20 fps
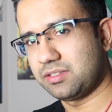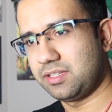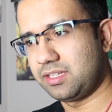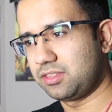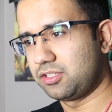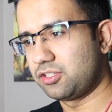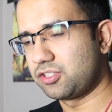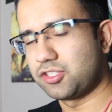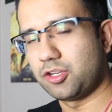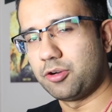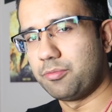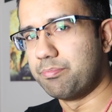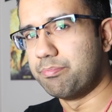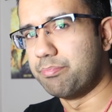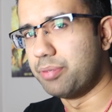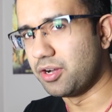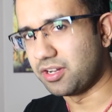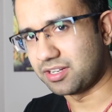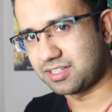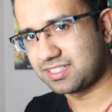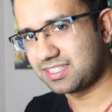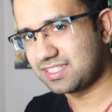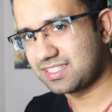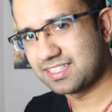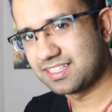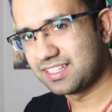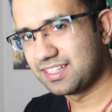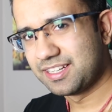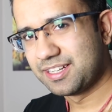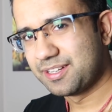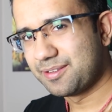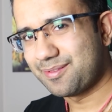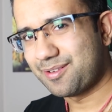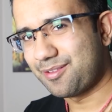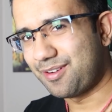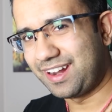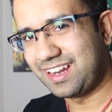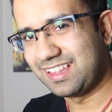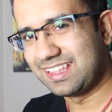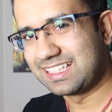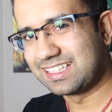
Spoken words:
Like, there's no books, right?